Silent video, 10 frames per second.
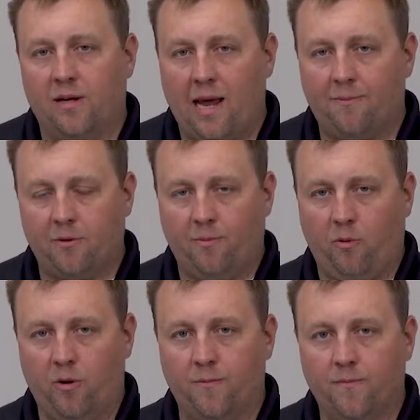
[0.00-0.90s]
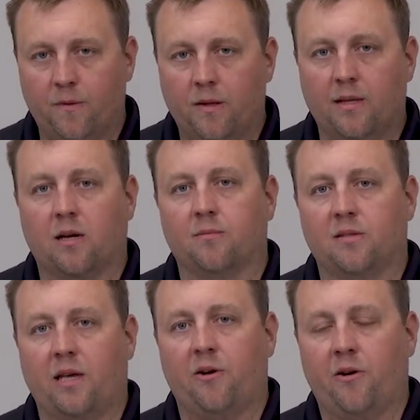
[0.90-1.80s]
adapter port that comes
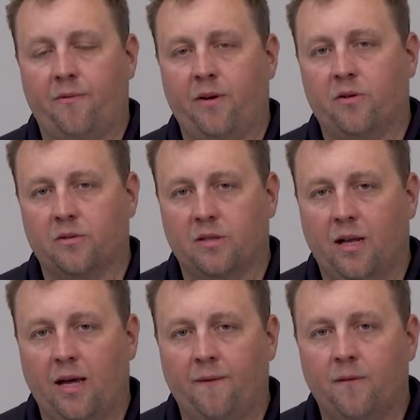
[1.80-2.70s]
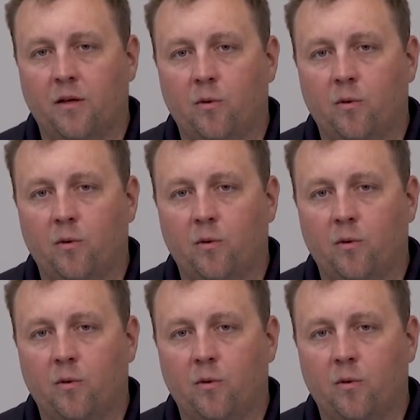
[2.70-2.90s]
standard in our vehicles today,